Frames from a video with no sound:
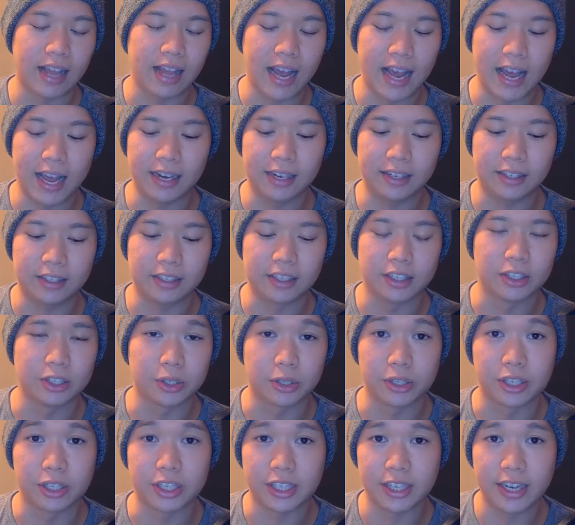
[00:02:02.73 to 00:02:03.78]
that
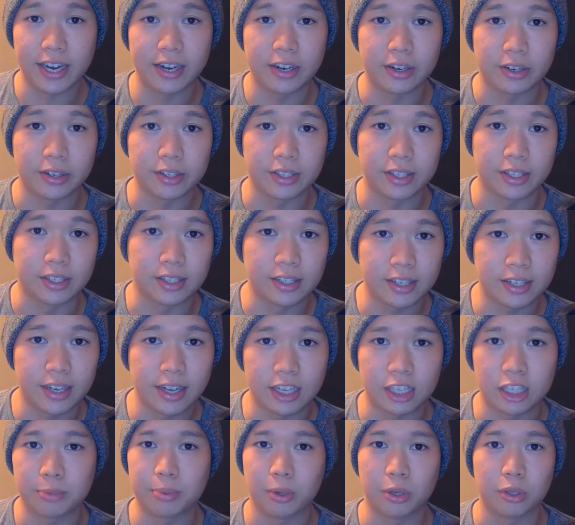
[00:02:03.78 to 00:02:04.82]
concerns skaters is
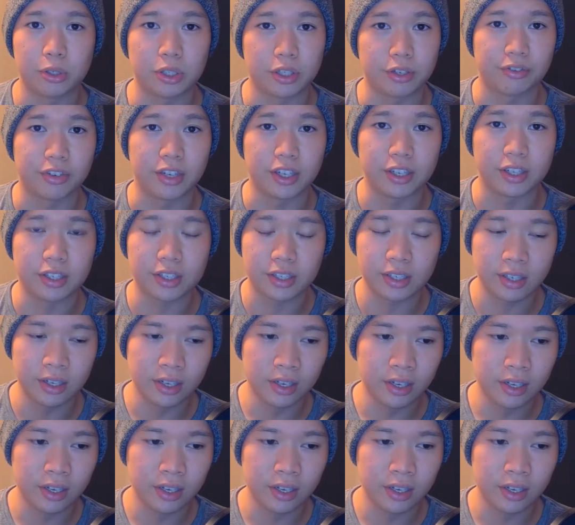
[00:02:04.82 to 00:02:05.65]
explosiveness.